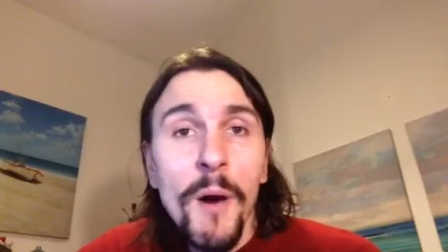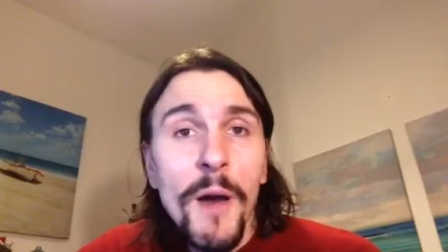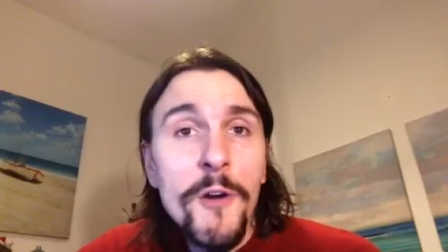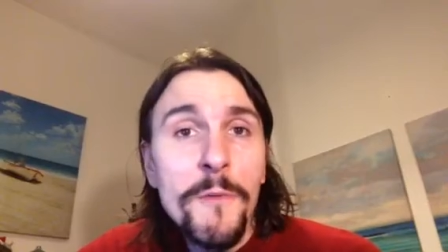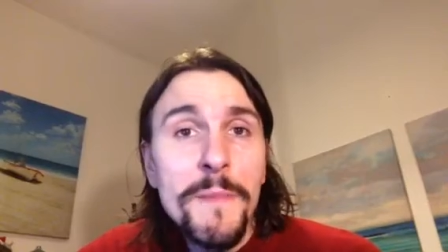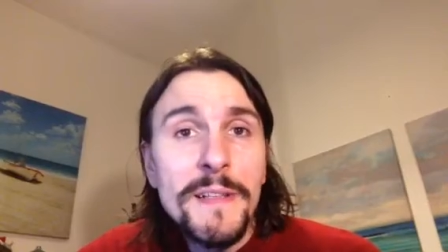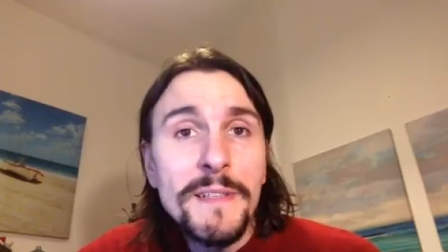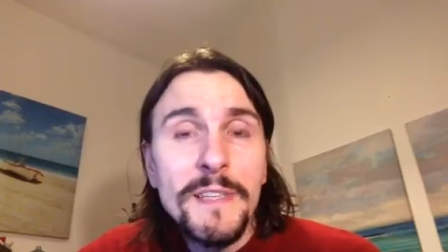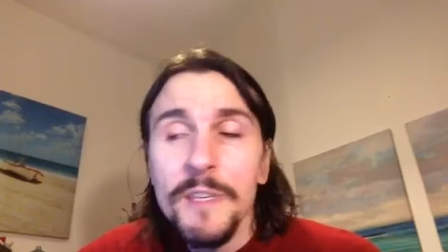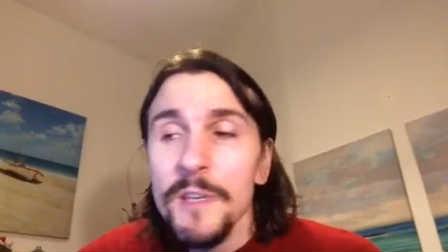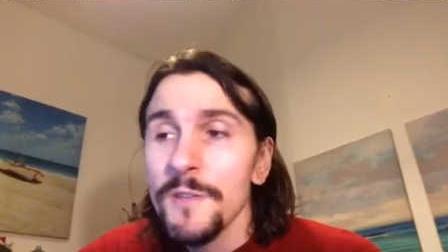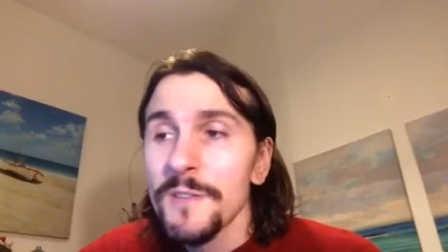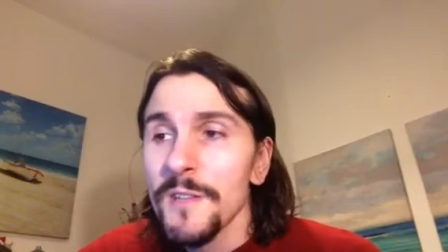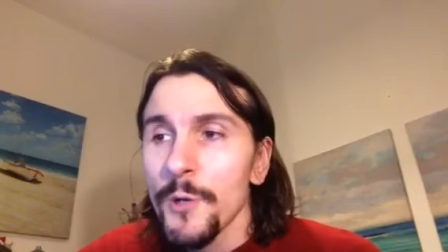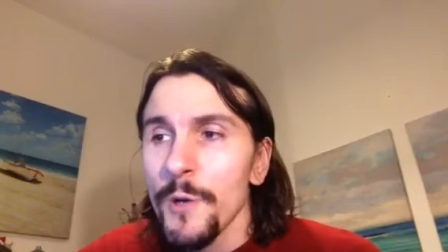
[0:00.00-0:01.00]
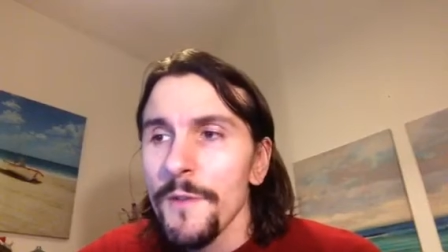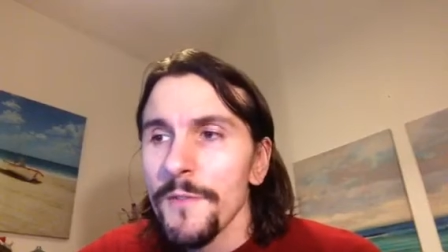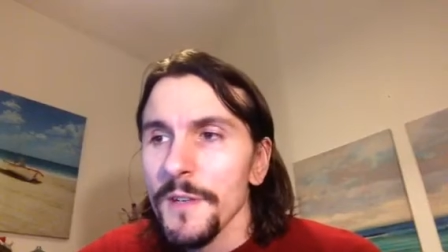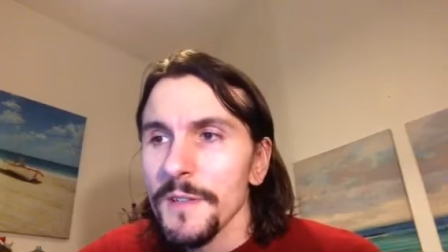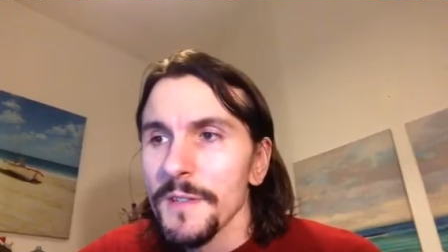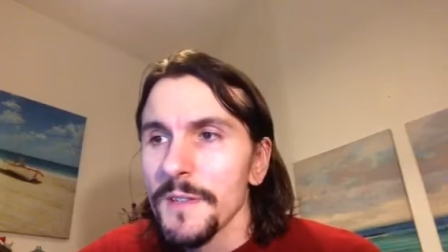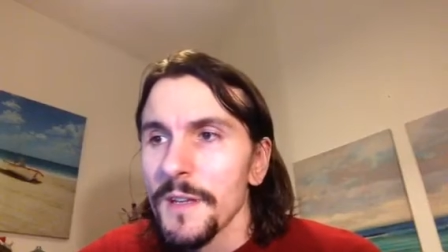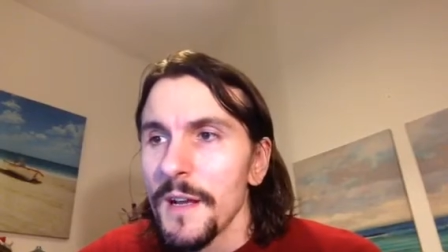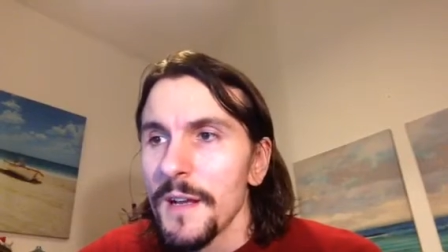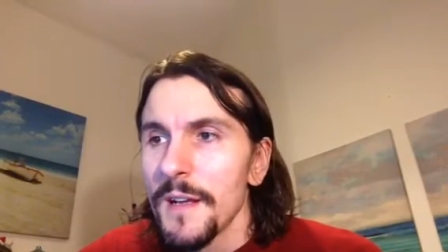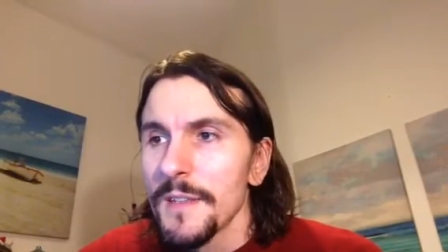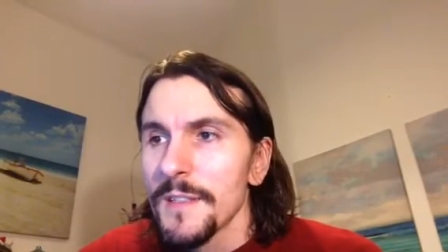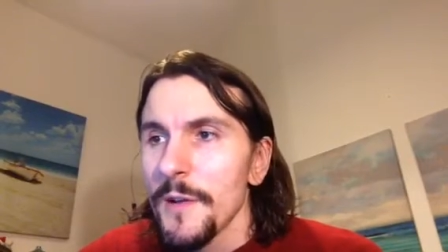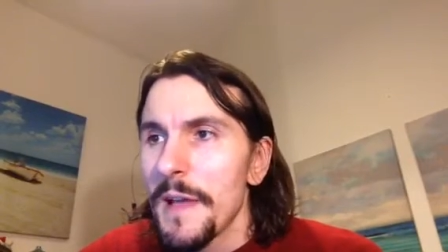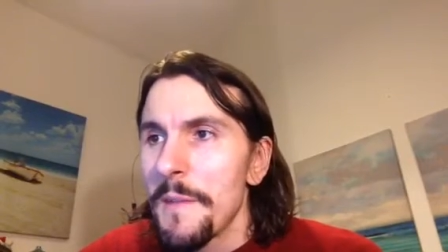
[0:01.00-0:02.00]
by all means use an equivalent.
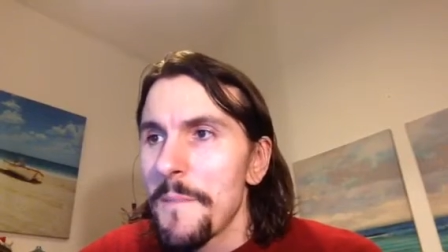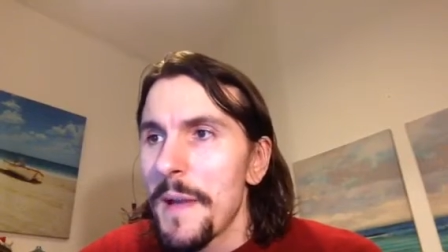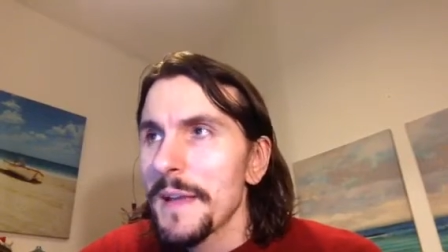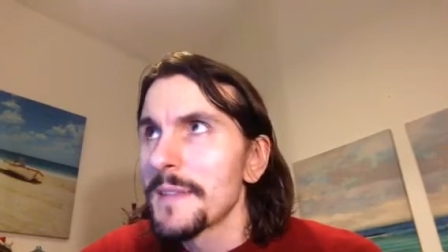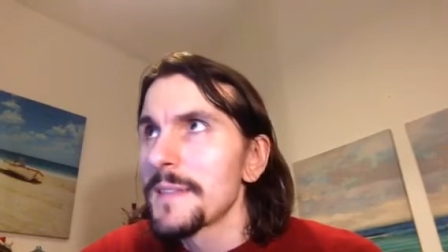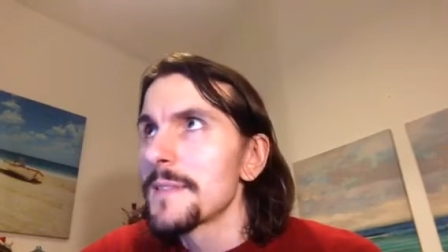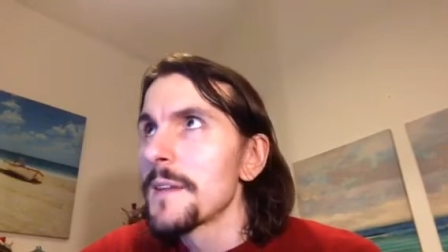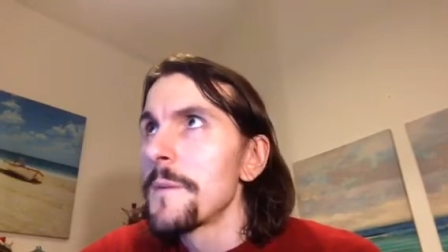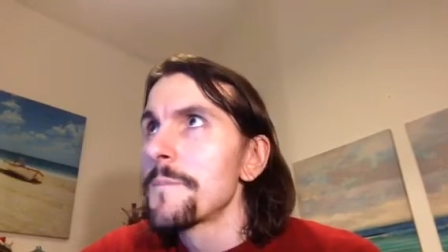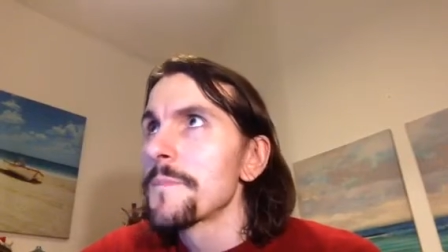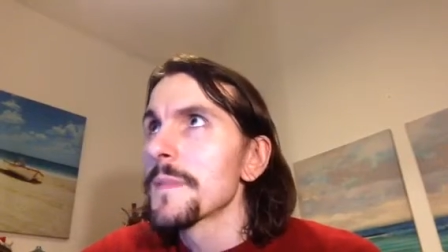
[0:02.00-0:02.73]
So it makes